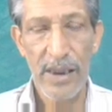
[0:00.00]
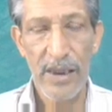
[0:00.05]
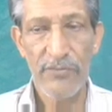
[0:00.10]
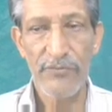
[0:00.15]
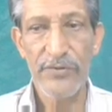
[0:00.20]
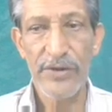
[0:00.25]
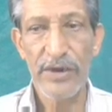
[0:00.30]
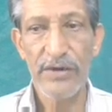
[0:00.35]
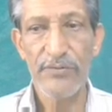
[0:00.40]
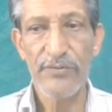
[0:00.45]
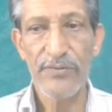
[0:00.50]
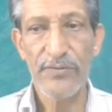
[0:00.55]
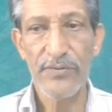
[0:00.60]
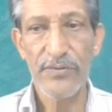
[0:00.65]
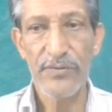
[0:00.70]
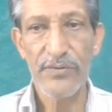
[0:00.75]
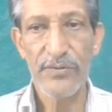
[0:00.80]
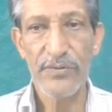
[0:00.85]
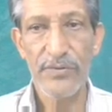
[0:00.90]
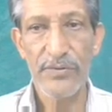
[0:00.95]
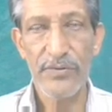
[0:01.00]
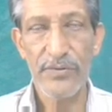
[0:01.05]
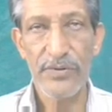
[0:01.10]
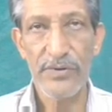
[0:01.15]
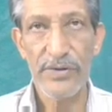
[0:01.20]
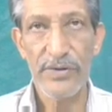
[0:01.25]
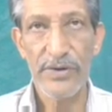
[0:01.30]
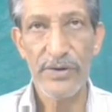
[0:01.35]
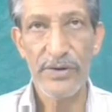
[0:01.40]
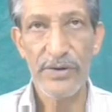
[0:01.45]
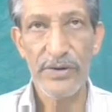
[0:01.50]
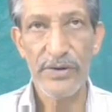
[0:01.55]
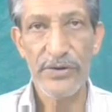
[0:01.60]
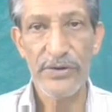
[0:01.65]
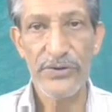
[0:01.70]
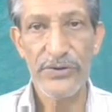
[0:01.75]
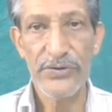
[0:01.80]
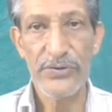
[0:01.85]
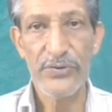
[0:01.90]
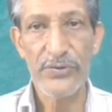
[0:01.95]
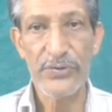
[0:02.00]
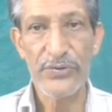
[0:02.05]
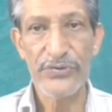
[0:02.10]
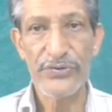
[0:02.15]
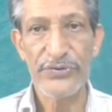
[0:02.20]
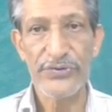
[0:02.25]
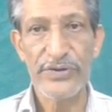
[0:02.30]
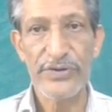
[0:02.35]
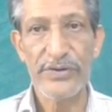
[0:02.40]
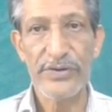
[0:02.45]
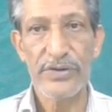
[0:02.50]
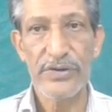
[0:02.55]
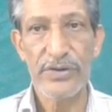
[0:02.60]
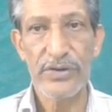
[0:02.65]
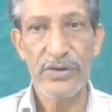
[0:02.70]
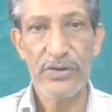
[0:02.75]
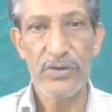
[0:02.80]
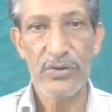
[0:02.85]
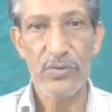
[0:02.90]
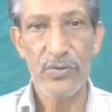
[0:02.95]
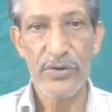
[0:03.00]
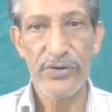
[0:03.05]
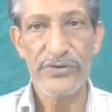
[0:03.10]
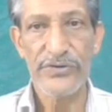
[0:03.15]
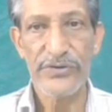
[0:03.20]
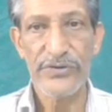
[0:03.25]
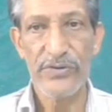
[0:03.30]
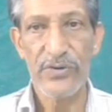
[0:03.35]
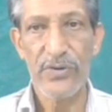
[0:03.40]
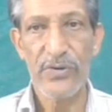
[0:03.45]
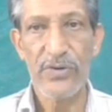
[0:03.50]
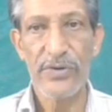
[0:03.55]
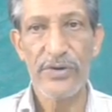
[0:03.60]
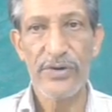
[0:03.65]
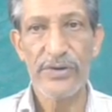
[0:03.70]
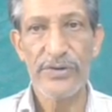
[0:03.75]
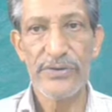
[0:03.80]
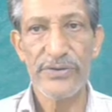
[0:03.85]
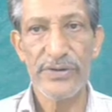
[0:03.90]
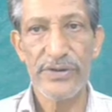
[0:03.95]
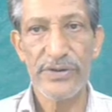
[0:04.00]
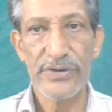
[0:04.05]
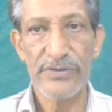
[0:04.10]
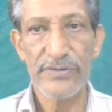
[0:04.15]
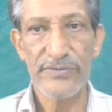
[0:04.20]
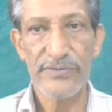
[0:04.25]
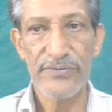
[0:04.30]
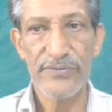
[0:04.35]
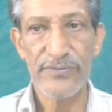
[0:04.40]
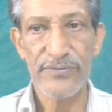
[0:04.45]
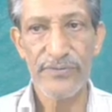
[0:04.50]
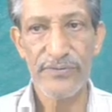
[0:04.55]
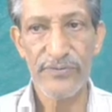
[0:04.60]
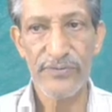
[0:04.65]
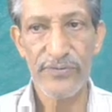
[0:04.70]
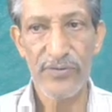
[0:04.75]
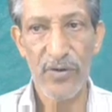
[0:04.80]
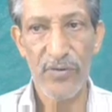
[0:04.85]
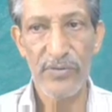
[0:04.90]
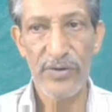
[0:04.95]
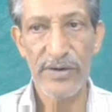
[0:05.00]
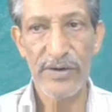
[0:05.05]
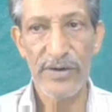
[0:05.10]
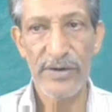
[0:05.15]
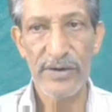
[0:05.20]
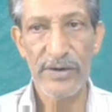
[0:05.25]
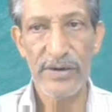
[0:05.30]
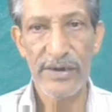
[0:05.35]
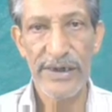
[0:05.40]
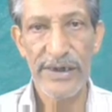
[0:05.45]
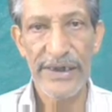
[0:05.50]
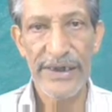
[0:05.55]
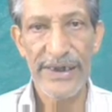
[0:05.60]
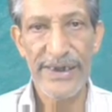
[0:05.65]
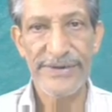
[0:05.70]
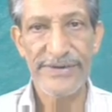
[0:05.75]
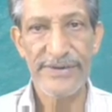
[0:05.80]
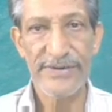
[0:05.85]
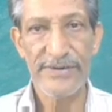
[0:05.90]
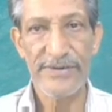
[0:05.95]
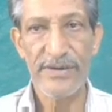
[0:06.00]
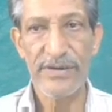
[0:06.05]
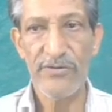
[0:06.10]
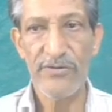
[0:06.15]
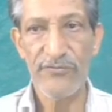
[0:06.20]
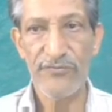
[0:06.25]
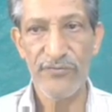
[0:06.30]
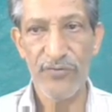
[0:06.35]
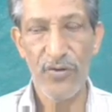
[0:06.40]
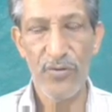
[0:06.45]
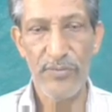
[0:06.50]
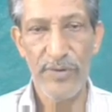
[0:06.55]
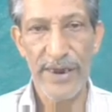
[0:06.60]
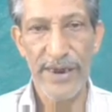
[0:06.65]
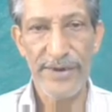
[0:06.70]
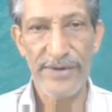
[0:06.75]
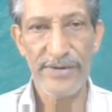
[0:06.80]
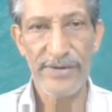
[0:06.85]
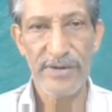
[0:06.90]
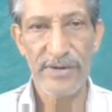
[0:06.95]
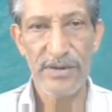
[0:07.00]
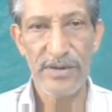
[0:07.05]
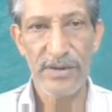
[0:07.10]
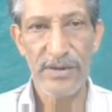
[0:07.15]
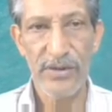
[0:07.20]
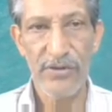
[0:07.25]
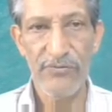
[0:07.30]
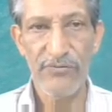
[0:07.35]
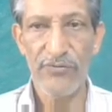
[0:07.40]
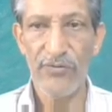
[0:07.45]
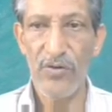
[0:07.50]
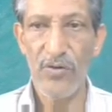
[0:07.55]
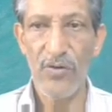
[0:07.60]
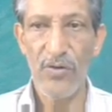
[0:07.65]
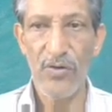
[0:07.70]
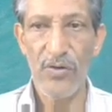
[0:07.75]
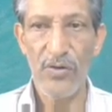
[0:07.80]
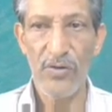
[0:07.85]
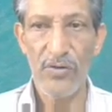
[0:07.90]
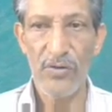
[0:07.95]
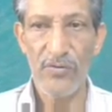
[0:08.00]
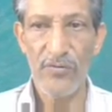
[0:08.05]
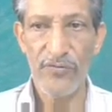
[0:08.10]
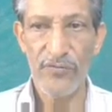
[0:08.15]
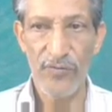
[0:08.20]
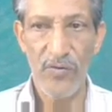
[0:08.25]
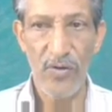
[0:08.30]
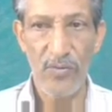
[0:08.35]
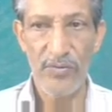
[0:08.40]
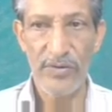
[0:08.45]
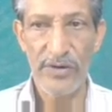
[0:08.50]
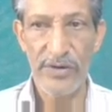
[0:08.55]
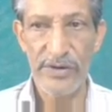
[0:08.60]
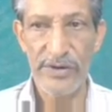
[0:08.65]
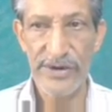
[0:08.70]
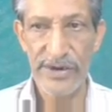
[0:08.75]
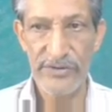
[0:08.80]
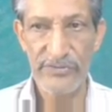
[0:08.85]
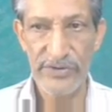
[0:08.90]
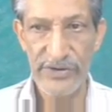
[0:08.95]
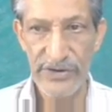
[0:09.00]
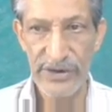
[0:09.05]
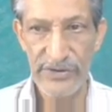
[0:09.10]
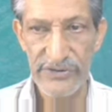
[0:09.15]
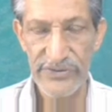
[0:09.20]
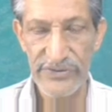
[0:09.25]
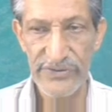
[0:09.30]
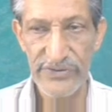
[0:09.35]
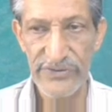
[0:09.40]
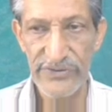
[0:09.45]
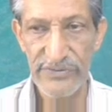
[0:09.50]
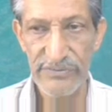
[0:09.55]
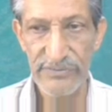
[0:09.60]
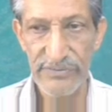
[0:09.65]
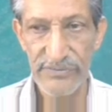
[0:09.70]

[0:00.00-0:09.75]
we'll use what is called the formal letter format for formal invitations,